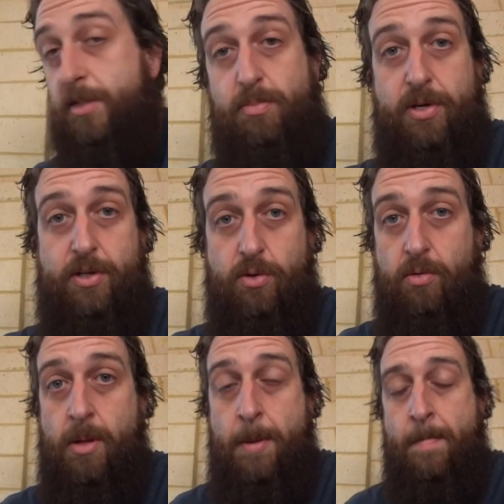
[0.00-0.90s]
that's pretty
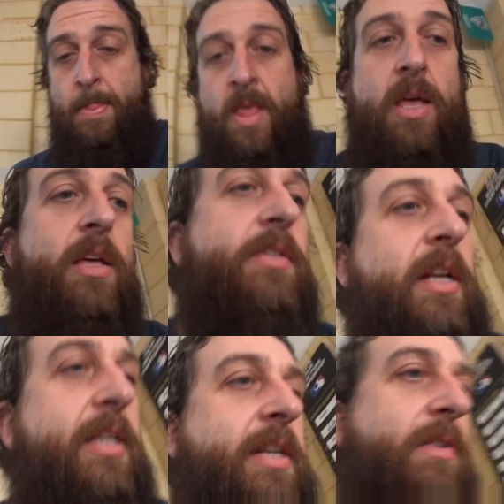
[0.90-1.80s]
cool.
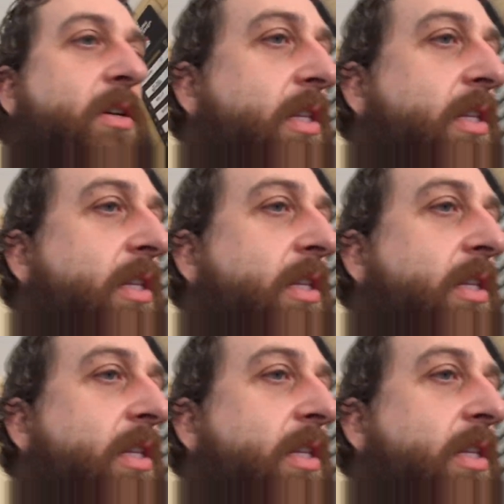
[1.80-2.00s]
So let's have a look